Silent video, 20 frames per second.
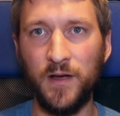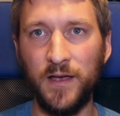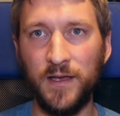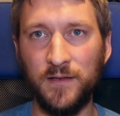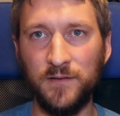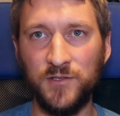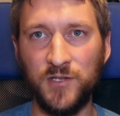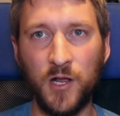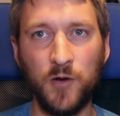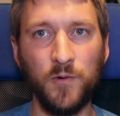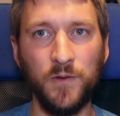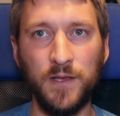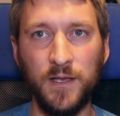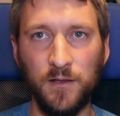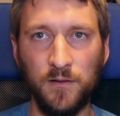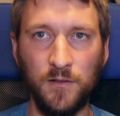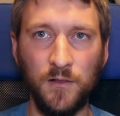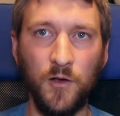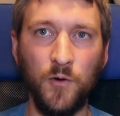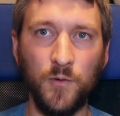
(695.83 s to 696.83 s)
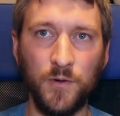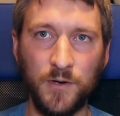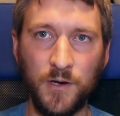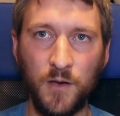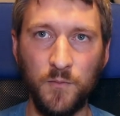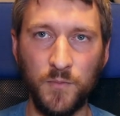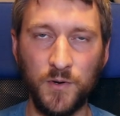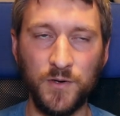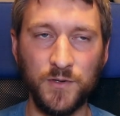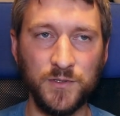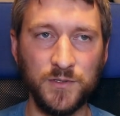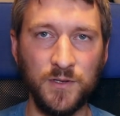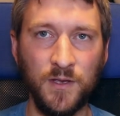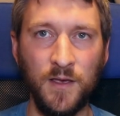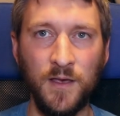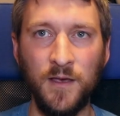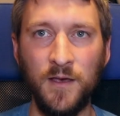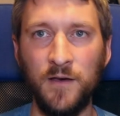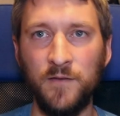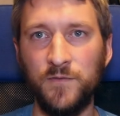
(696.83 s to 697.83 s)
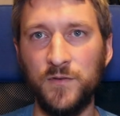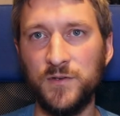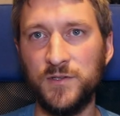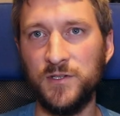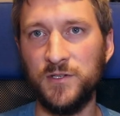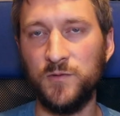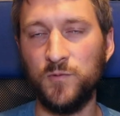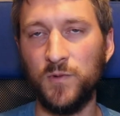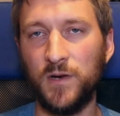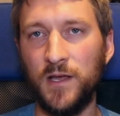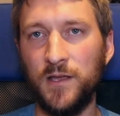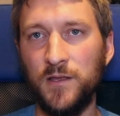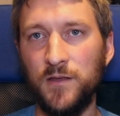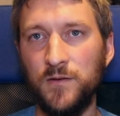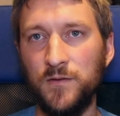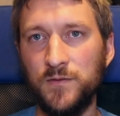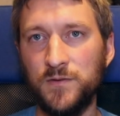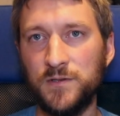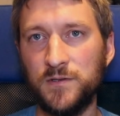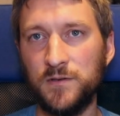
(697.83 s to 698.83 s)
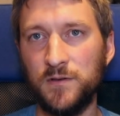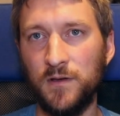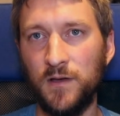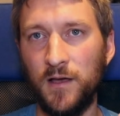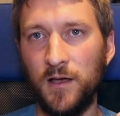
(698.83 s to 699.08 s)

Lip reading: I generally get lower numbers versus when I use